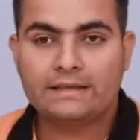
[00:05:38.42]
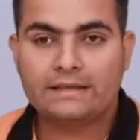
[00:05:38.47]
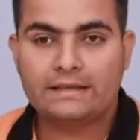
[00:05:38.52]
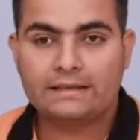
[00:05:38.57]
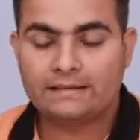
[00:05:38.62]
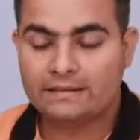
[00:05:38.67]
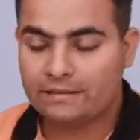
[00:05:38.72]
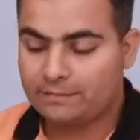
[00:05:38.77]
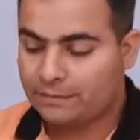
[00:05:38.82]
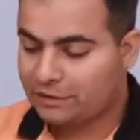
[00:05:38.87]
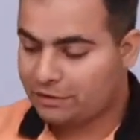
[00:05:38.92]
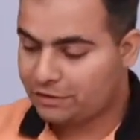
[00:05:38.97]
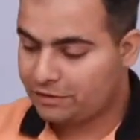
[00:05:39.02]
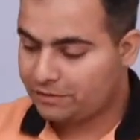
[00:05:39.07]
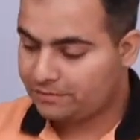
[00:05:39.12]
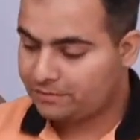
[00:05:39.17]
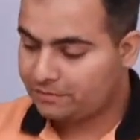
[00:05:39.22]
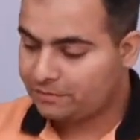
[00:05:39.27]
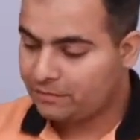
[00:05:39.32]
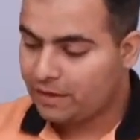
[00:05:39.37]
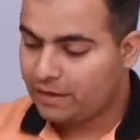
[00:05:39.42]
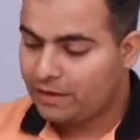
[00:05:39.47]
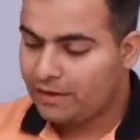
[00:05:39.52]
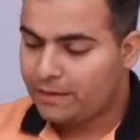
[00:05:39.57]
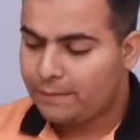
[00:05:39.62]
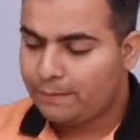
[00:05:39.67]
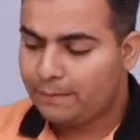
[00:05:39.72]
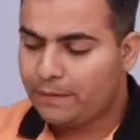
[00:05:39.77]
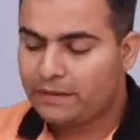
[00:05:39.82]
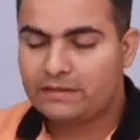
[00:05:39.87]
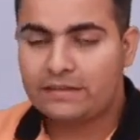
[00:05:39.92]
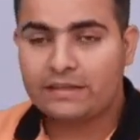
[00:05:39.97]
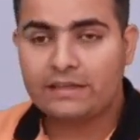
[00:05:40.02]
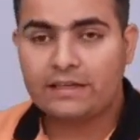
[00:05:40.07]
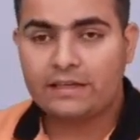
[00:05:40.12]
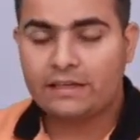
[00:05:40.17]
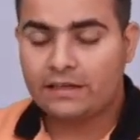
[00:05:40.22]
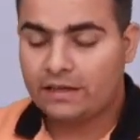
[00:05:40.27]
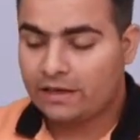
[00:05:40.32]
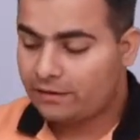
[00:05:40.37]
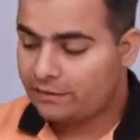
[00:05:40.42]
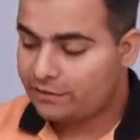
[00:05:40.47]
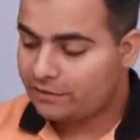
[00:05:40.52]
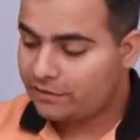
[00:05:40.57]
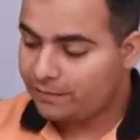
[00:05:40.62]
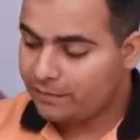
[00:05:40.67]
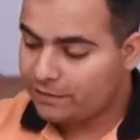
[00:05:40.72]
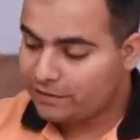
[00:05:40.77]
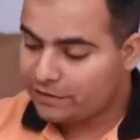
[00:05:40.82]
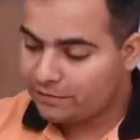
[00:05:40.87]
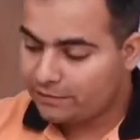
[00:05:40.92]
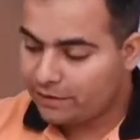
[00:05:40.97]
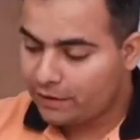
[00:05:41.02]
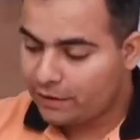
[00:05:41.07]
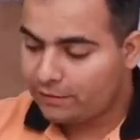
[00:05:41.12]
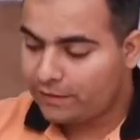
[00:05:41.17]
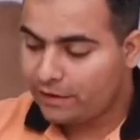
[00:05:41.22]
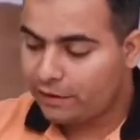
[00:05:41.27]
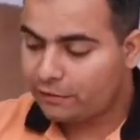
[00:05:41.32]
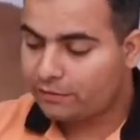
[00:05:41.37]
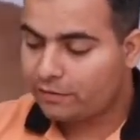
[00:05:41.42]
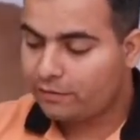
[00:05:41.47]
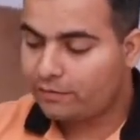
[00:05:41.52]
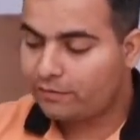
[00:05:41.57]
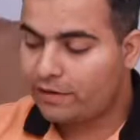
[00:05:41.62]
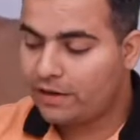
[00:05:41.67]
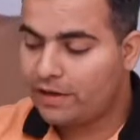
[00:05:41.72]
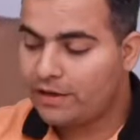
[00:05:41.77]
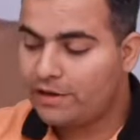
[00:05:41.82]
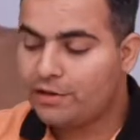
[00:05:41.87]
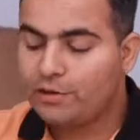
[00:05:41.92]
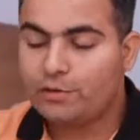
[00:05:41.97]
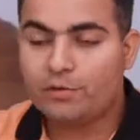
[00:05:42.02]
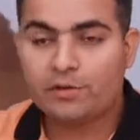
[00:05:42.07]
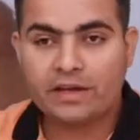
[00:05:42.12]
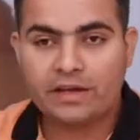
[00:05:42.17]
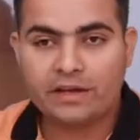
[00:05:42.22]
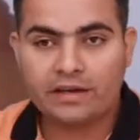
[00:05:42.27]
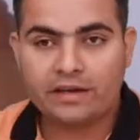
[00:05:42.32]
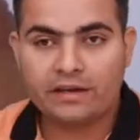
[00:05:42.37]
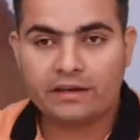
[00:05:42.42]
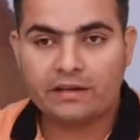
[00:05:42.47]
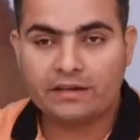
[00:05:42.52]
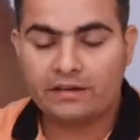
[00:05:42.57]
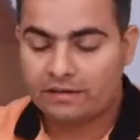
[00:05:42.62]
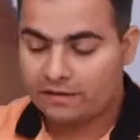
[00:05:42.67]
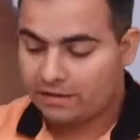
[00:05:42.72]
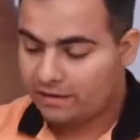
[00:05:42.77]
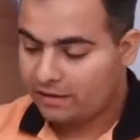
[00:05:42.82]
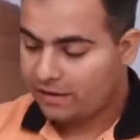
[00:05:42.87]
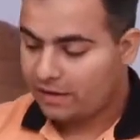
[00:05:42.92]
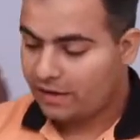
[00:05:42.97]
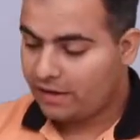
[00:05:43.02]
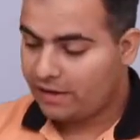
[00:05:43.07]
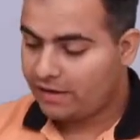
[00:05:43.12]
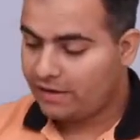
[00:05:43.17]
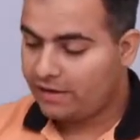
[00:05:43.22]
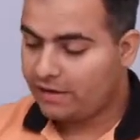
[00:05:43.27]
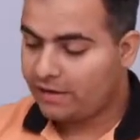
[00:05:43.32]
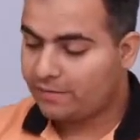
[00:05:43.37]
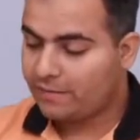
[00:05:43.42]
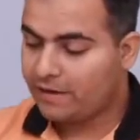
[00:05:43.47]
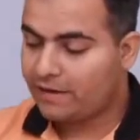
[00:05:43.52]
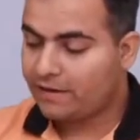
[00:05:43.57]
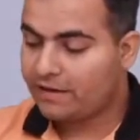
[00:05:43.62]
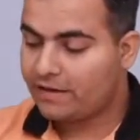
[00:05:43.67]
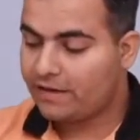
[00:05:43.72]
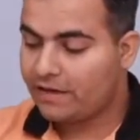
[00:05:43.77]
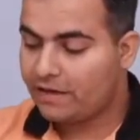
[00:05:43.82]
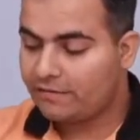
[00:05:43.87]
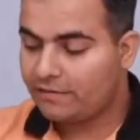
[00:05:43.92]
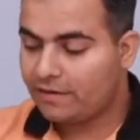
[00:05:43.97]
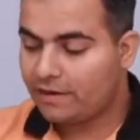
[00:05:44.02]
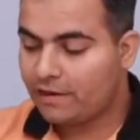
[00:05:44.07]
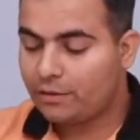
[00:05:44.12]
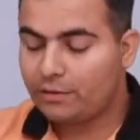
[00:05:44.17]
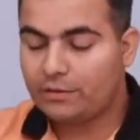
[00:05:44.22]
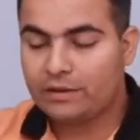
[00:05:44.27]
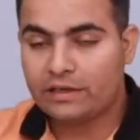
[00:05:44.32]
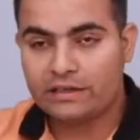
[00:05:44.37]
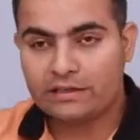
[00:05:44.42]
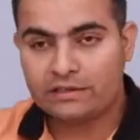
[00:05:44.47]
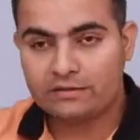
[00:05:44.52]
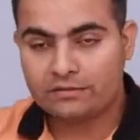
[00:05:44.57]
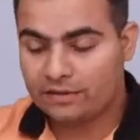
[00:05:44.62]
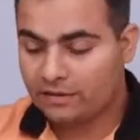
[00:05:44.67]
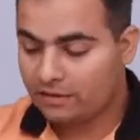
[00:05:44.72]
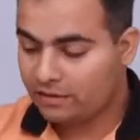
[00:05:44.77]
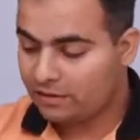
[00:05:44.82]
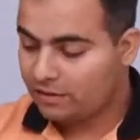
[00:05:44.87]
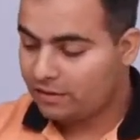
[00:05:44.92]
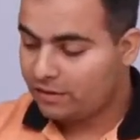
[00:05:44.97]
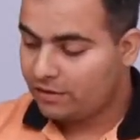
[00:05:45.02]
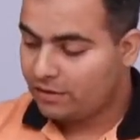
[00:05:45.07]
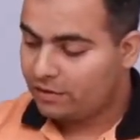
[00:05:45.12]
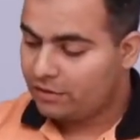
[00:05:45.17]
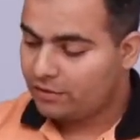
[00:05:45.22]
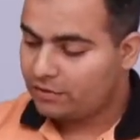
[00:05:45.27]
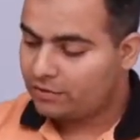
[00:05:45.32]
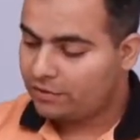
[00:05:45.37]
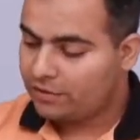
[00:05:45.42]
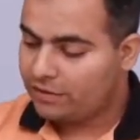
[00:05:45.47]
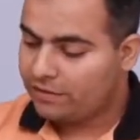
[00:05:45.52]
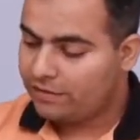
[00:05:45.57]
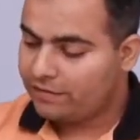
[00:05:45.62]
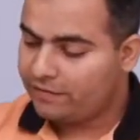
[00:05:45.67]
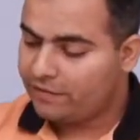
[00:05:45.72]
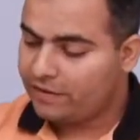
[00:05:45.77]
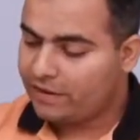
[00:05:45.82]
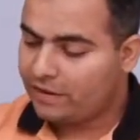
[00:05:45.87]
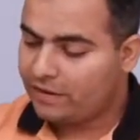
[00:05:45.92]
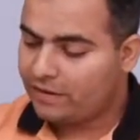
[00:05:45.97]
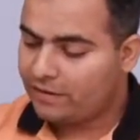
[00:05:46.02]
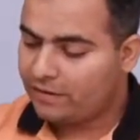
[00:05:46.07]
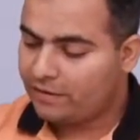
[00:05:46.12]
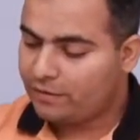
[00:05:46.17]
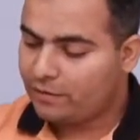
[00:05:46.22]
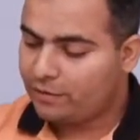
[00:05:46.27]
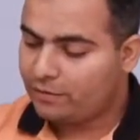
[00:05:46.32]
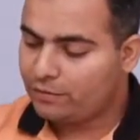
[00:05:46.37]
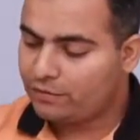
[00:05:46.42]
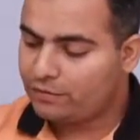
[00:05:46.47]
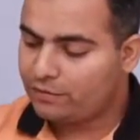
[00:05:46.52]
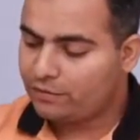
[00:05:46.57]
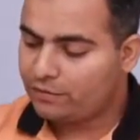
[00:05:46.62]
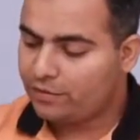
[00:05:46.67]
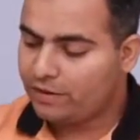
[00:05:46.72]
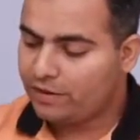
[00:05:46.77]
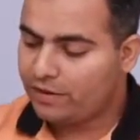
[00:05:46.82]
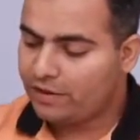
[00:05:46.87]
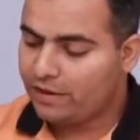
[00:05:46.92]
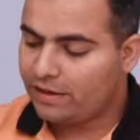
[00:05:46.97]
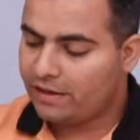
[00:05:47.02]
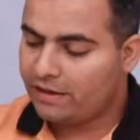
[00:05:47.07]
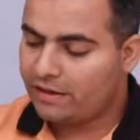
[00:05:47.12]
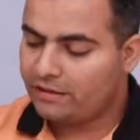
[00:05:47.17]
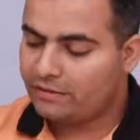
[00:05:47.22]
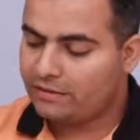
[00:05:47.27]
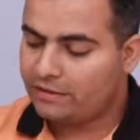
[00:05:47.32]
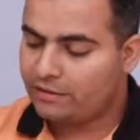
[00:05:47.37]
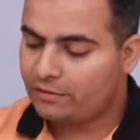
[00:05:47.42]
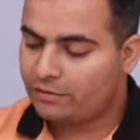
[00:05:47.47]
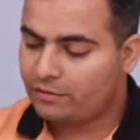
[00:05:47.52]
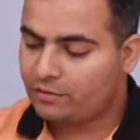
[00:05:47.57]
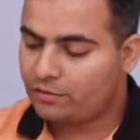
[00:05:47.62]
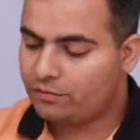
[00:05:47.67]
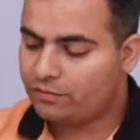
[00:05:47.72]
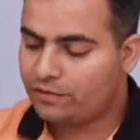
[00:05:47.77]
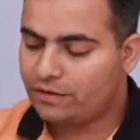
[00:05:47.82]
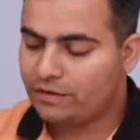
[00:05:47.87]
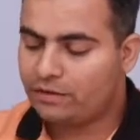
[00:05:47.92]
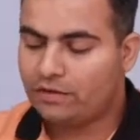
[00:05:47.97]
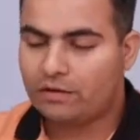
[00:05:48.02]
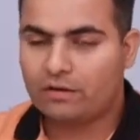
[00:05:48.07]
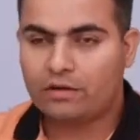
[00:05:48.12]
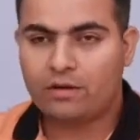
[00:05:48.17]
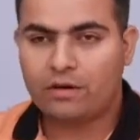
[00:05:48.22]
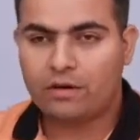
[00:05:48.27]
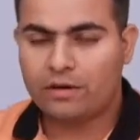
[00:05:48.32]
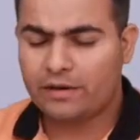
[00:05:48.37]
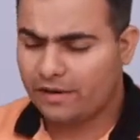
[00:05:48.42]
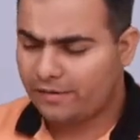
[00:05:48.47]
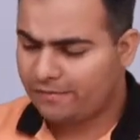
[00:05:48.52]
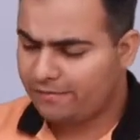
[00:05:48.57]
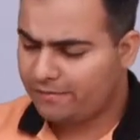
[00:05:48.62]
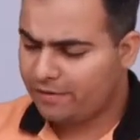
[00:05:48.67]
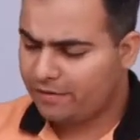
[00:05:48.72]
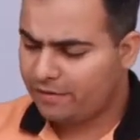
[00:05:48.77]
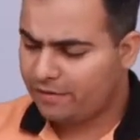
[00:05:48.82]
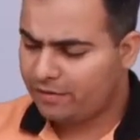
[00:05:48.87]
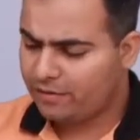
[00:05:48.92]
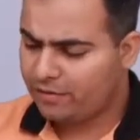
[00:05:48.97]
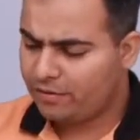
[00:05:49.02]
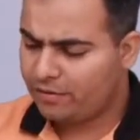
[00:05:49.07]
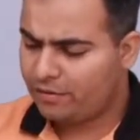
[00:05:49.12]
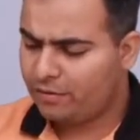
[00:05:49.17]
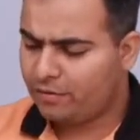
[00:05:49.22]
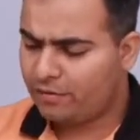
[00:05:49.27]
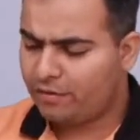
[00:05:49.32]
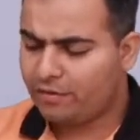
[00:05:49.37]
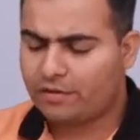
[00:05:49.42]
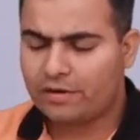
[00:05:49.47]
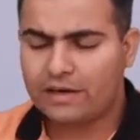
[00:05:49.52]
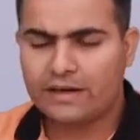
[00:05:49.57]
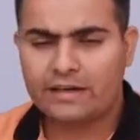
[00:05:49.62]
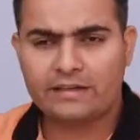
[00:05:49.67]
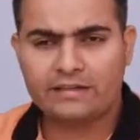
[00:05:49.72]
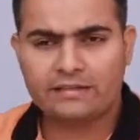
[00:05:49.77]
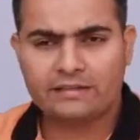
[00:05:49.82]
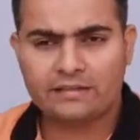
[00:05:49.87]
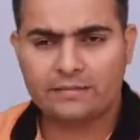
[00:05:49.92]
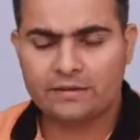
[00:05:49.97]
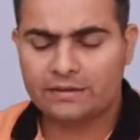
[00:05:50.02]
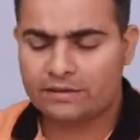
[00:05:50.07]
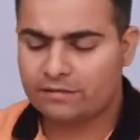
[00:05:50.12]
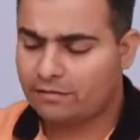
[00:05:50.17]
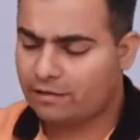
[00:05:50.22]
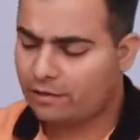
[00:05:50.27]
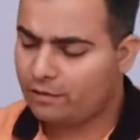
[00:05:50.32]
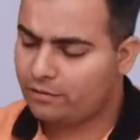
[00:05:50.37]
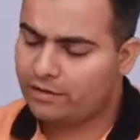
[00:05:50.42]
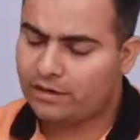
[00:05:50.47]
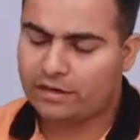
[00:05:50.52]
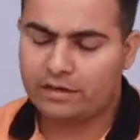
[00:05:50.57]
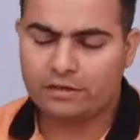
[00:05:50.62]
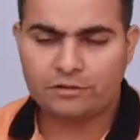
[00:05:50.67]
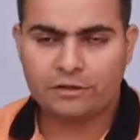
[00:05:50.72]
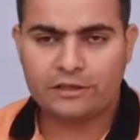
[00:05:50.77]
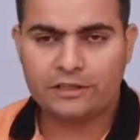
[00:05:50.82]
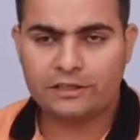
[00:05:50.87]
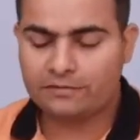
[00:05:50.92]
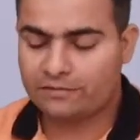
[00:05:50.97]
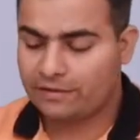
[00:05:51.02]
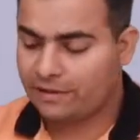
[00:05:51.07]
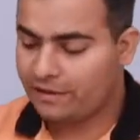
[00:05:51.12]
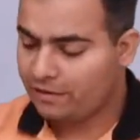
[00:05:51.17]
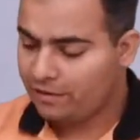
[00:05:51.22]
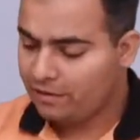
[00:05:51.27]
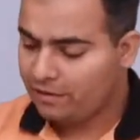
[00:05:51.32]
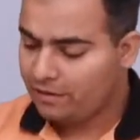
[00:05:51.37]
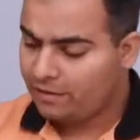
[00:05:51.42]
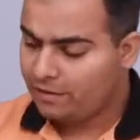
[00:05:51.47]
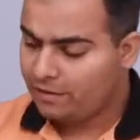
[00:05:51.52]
this summation. Basically, our summation value varies from 1 to k. And here my k value is 1. So here we can use only n is equals to 1. Or if we do not write the summation value, then also it is fine.